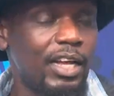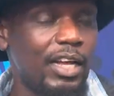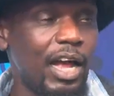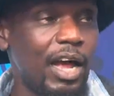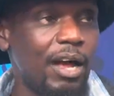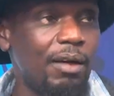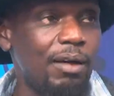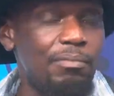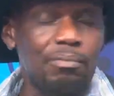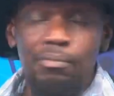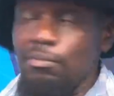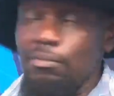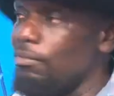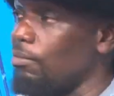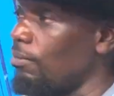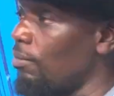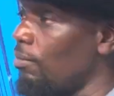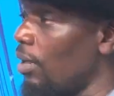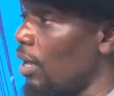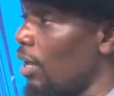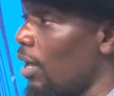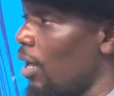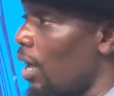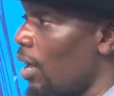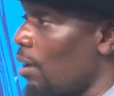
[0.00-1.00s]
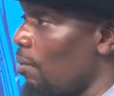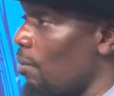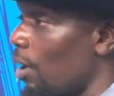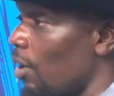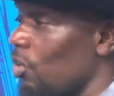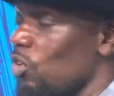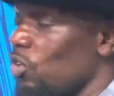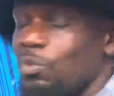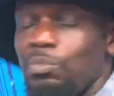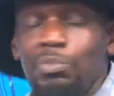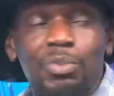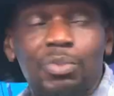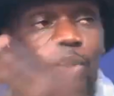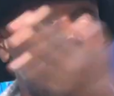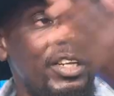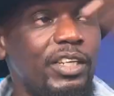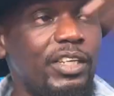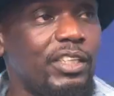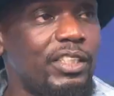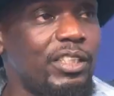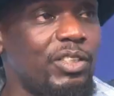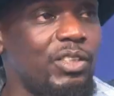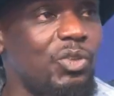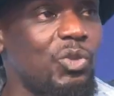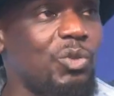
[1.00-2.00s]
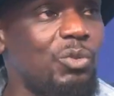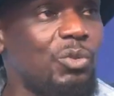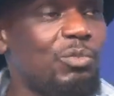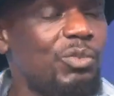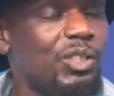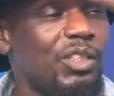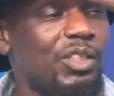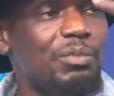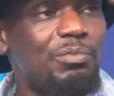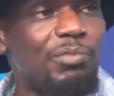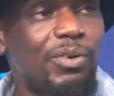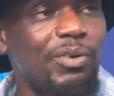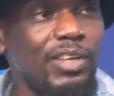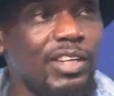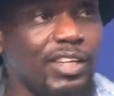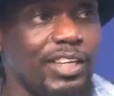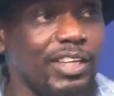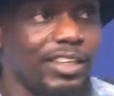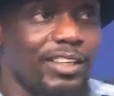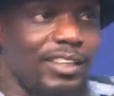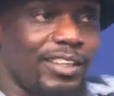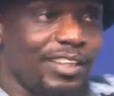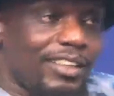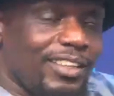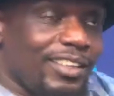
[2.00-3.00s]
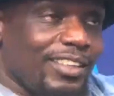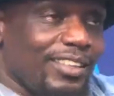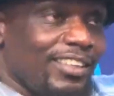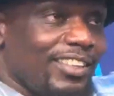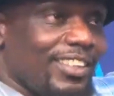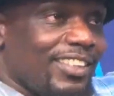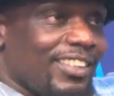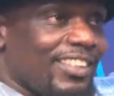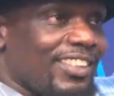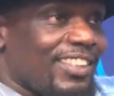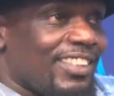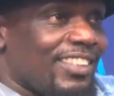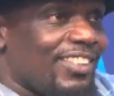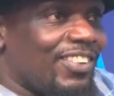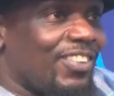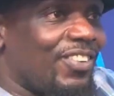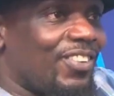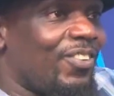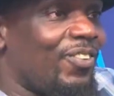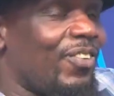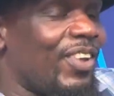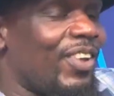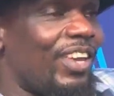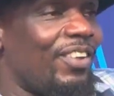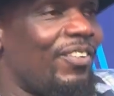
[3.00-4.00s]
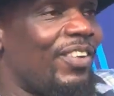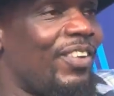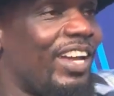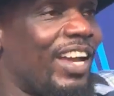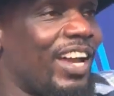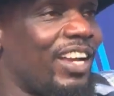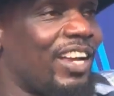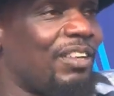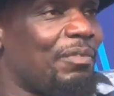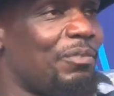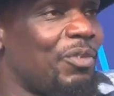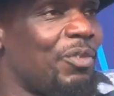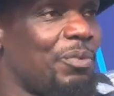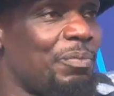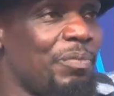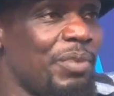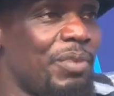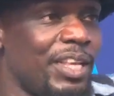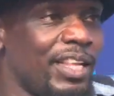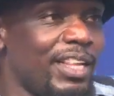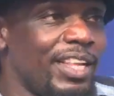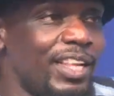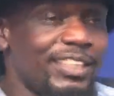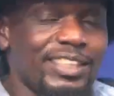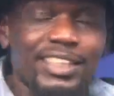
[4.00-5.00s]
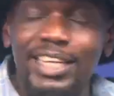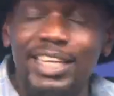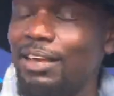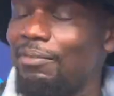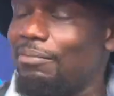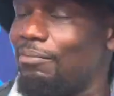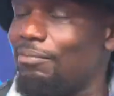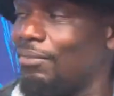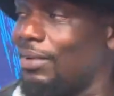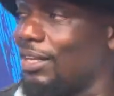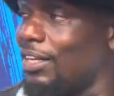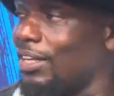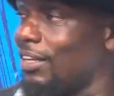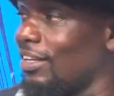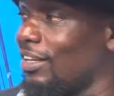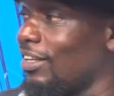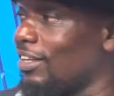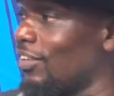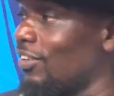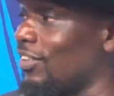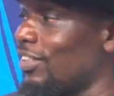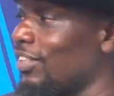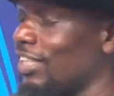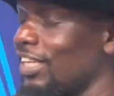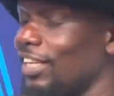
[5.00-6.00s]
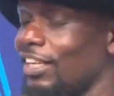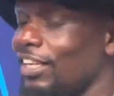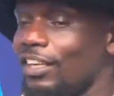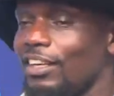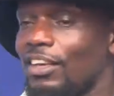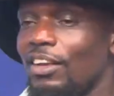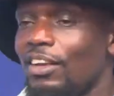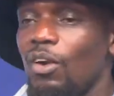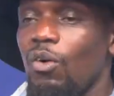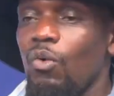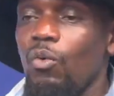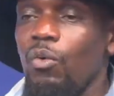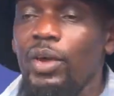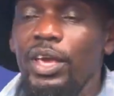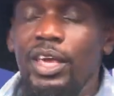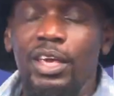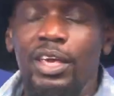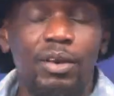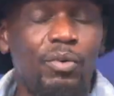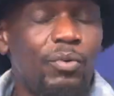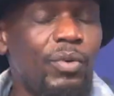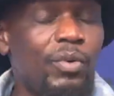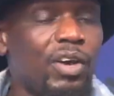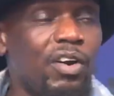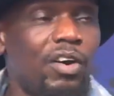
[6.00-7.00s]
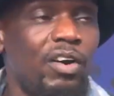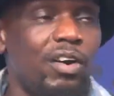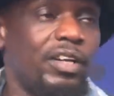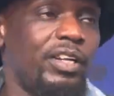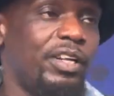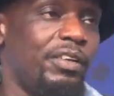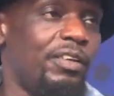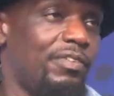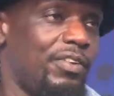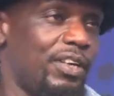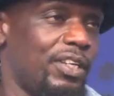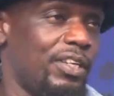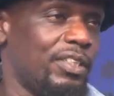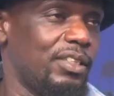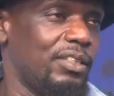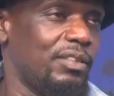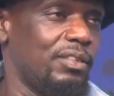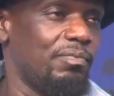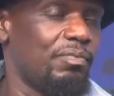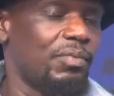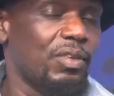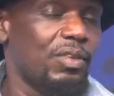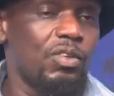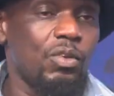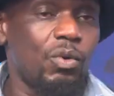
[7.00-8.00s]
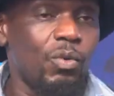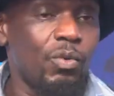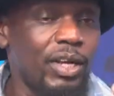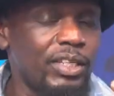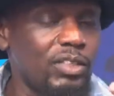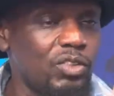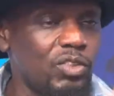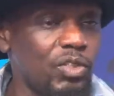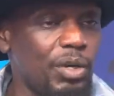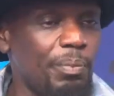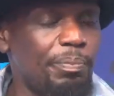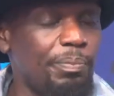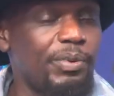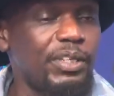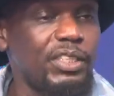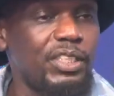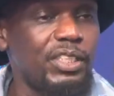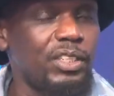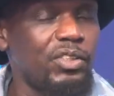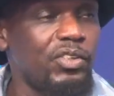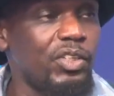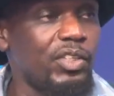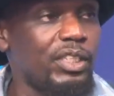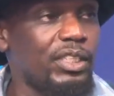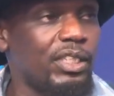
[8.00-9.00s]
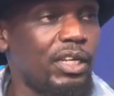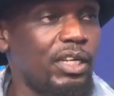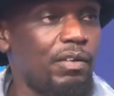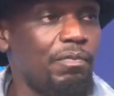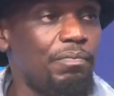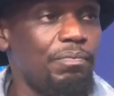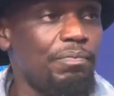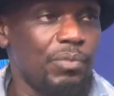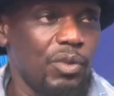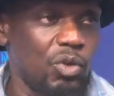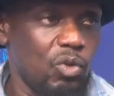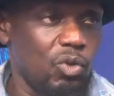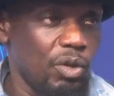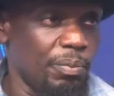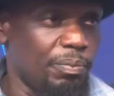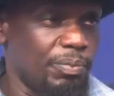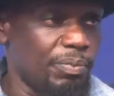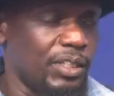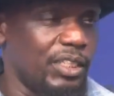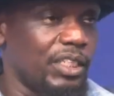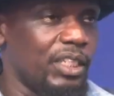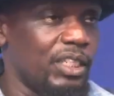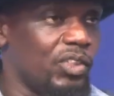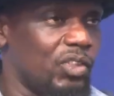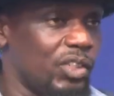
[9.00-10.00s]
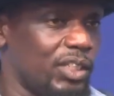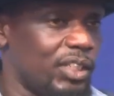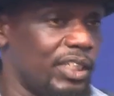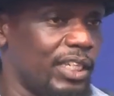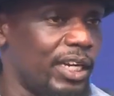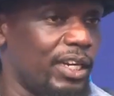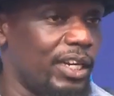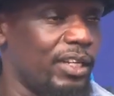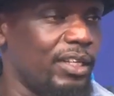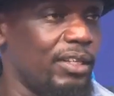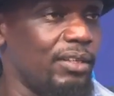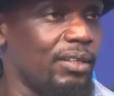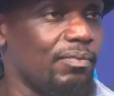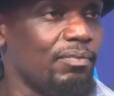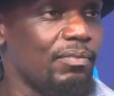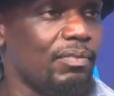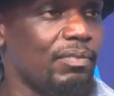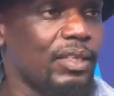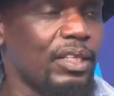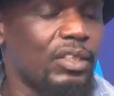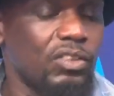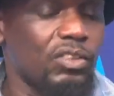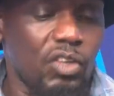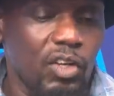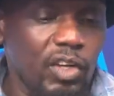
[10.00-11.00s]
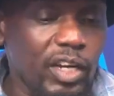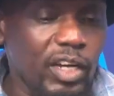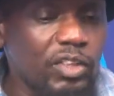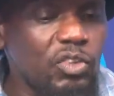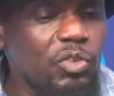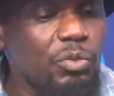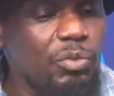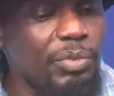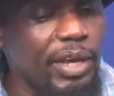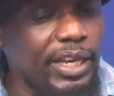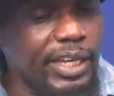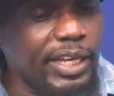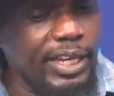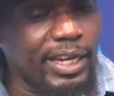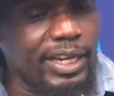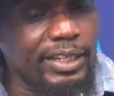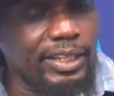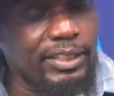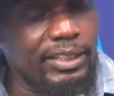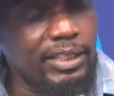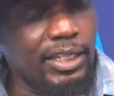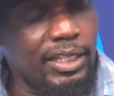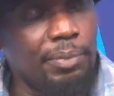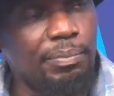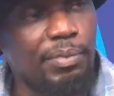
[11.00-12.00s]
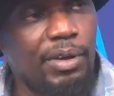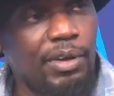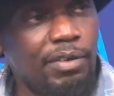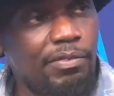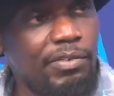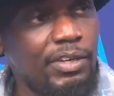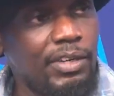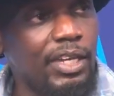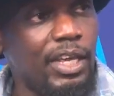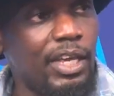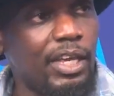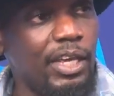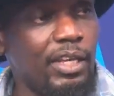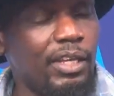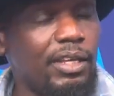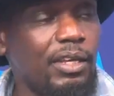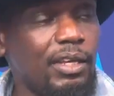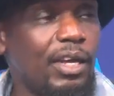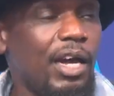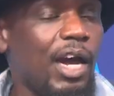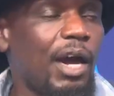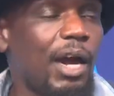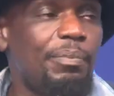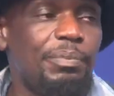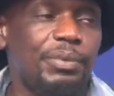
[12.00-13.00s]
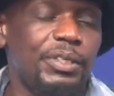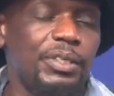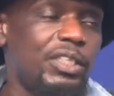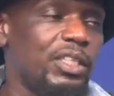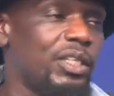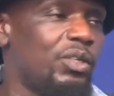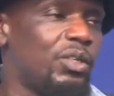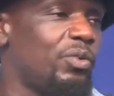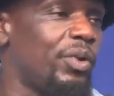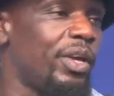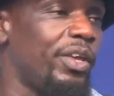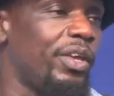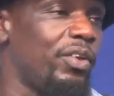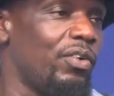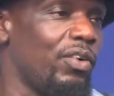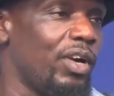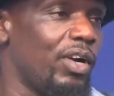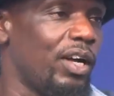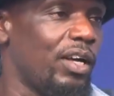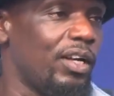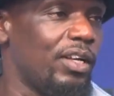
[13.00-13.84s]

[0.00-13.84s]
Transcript: I was born in Kisumu, is born in... We can't be the same. You see, we are all different. So once you appreciate yourself, you appreciate your journey, as long as you're making a step every day, appreciate where you are.